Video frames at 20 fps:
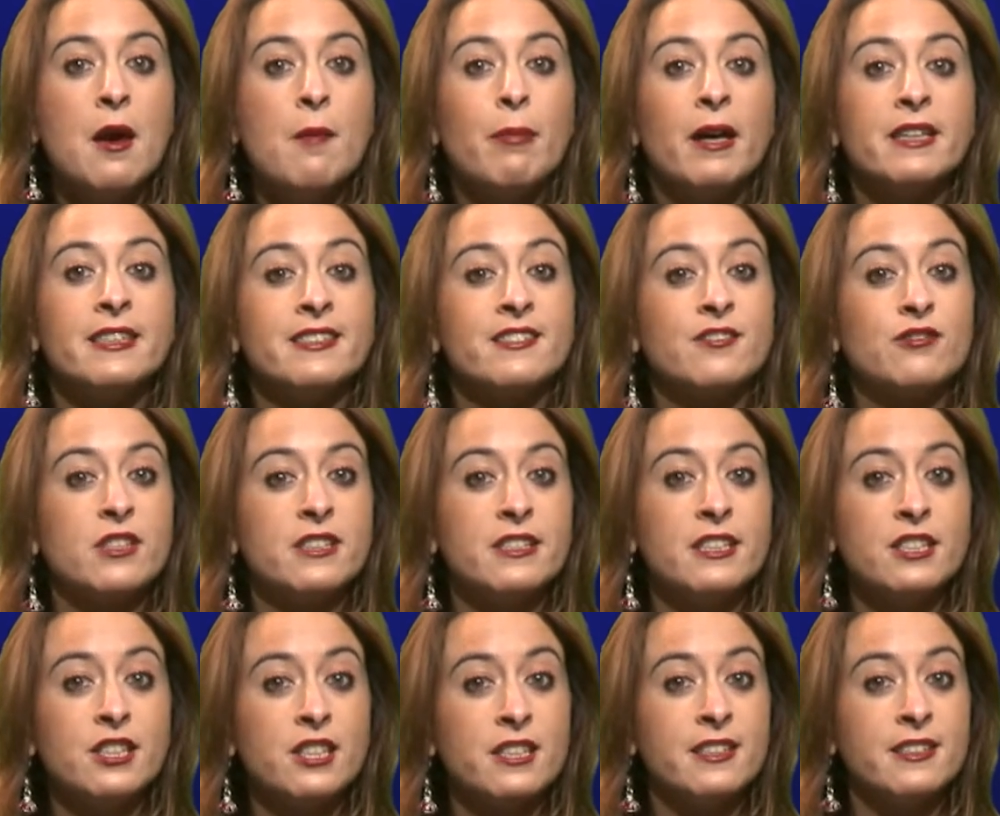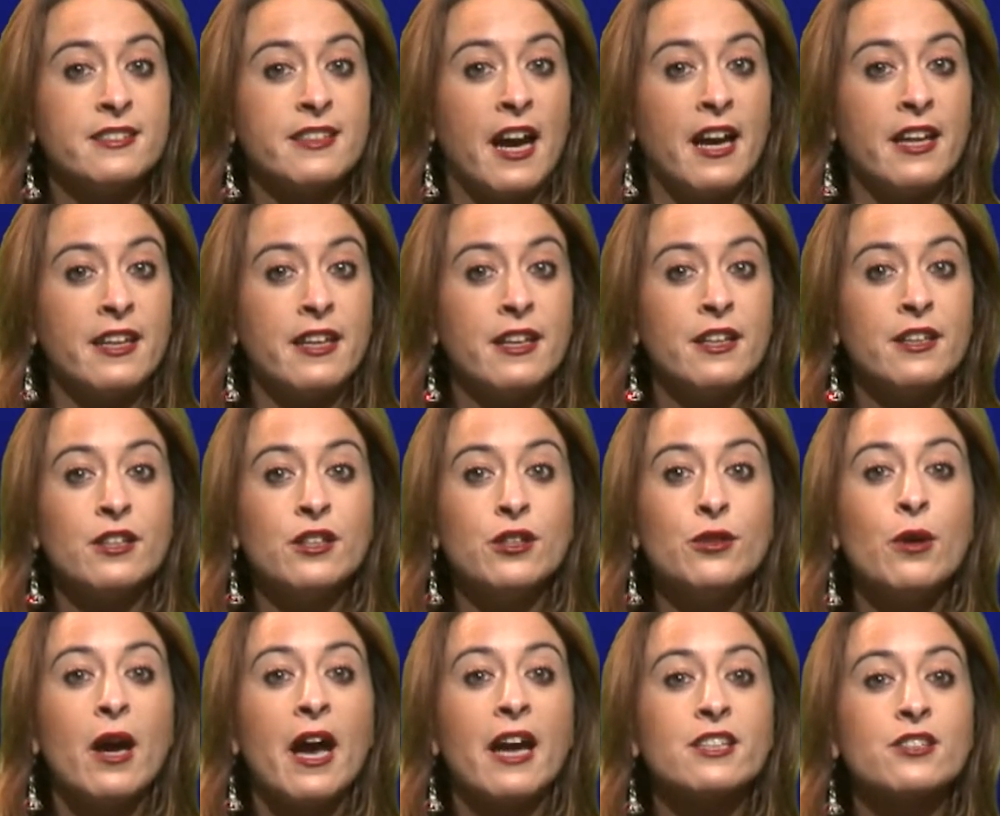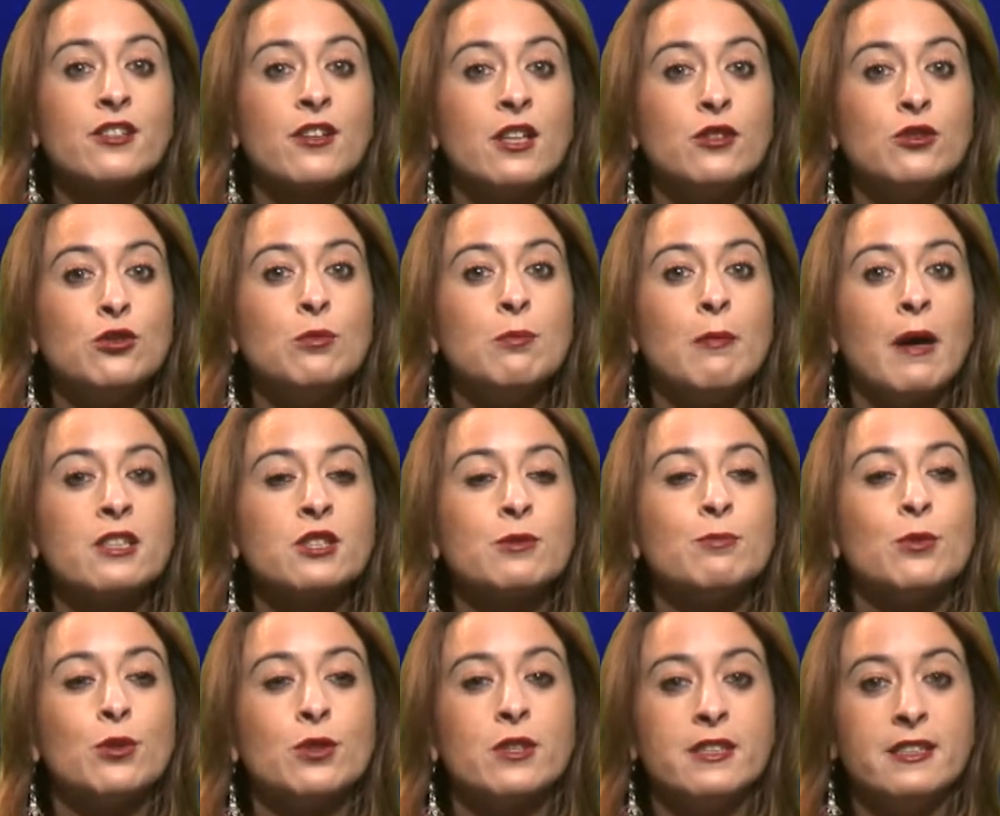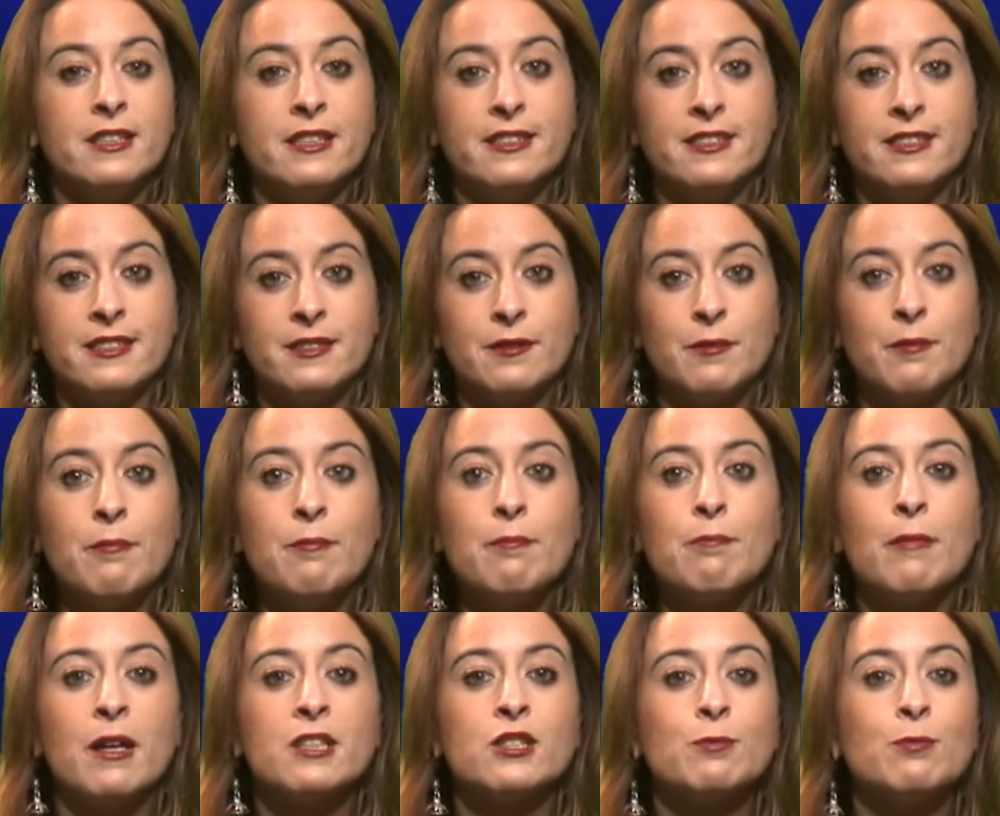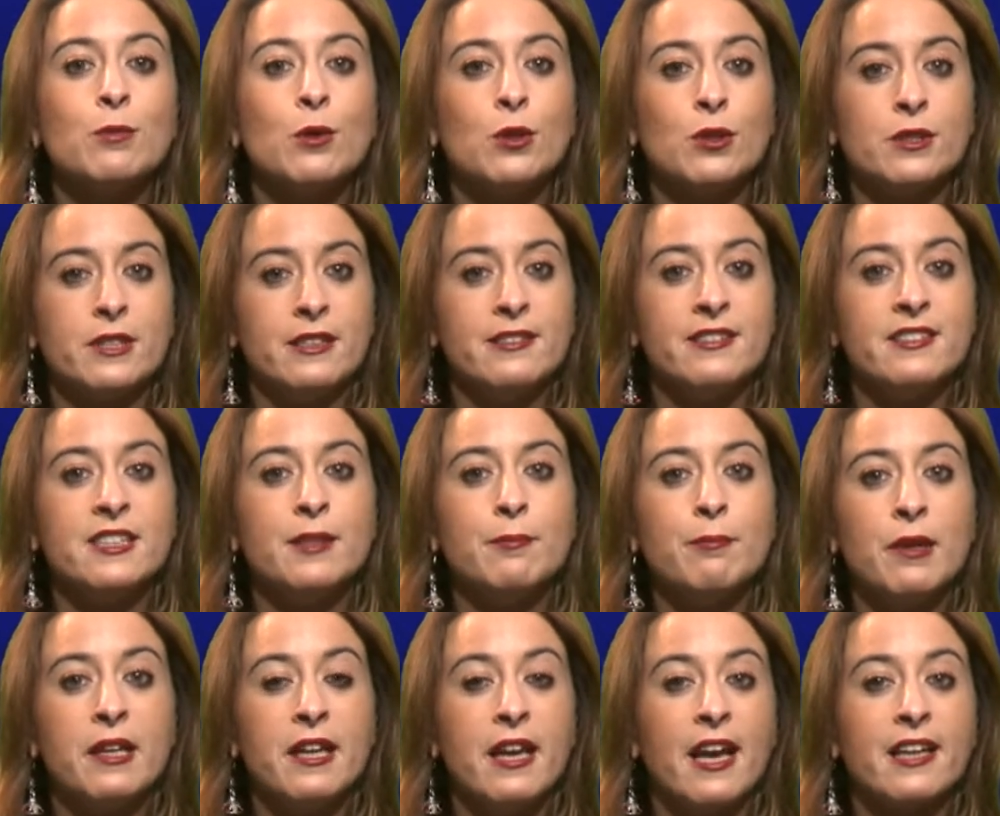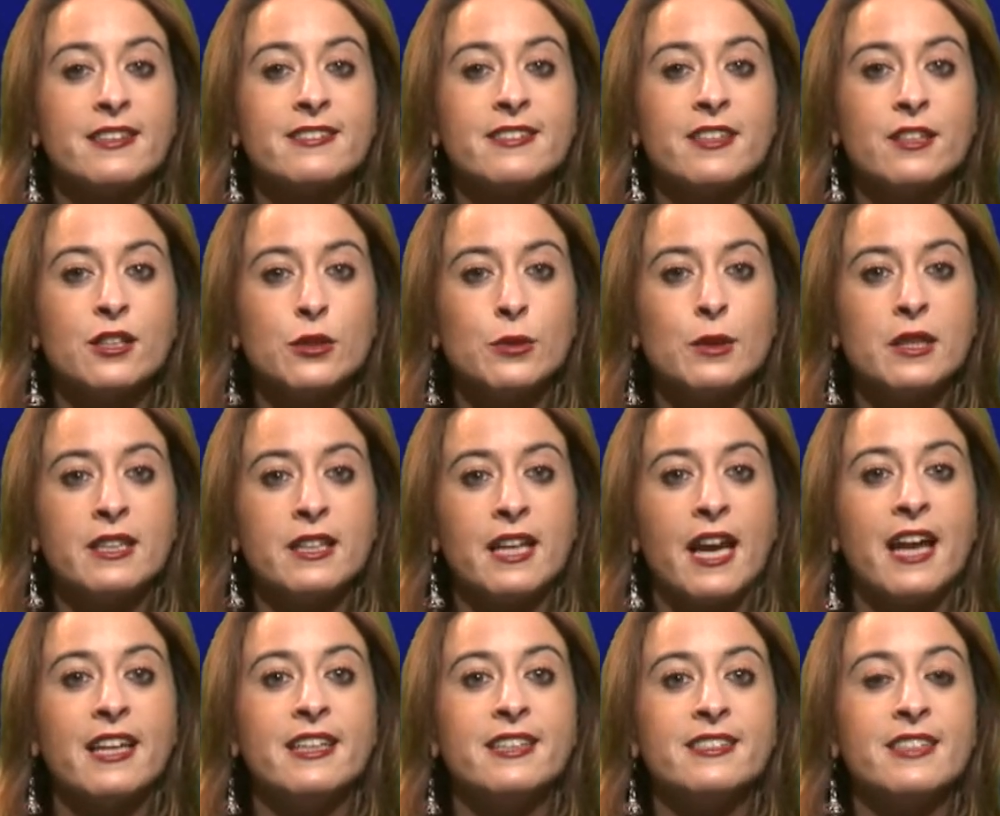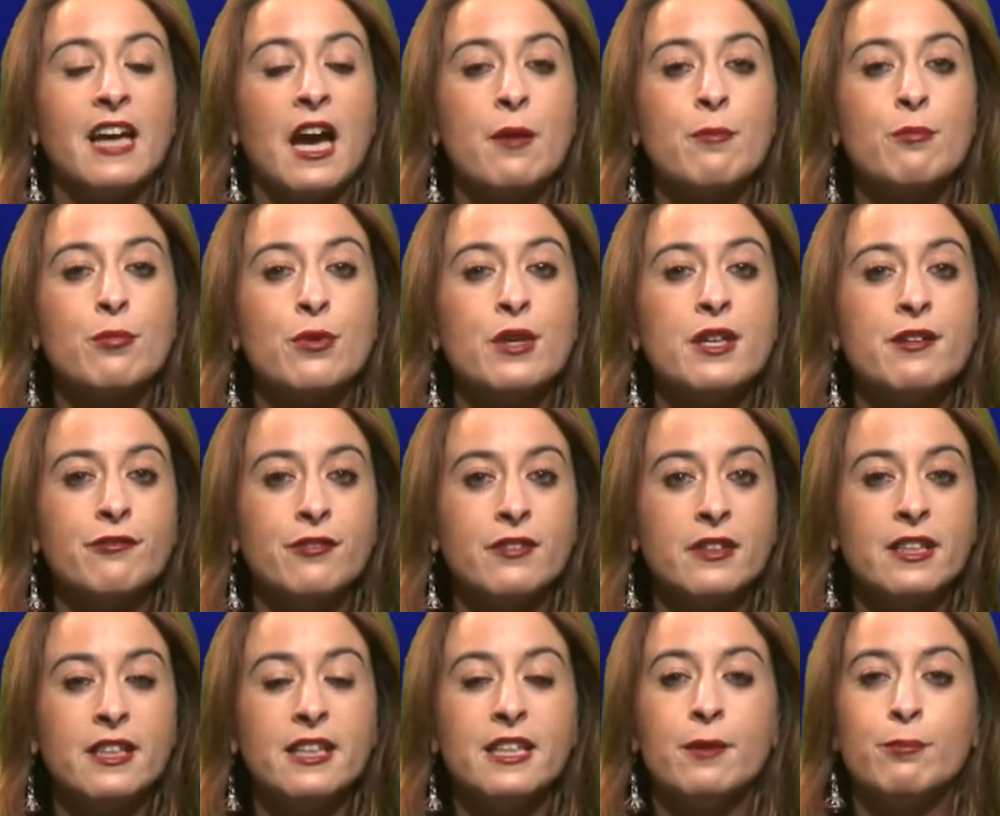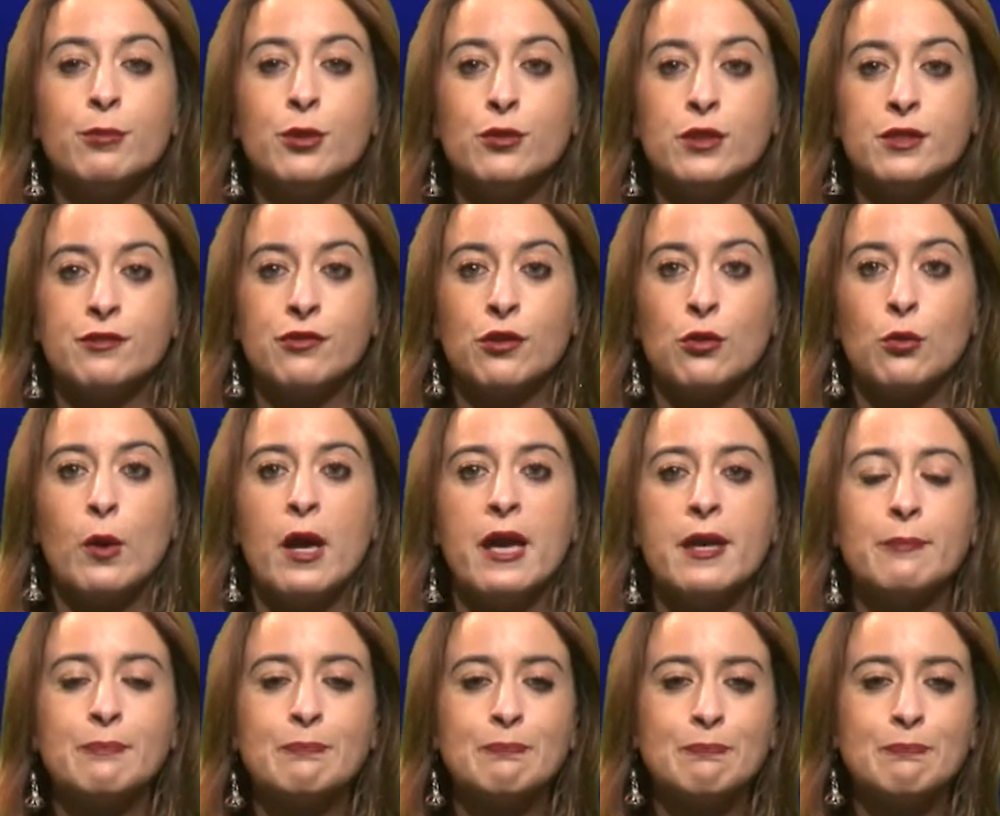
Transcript: but as strategic designer, you actually do much more than this, much more than simply executing a design brief in a beautiful way.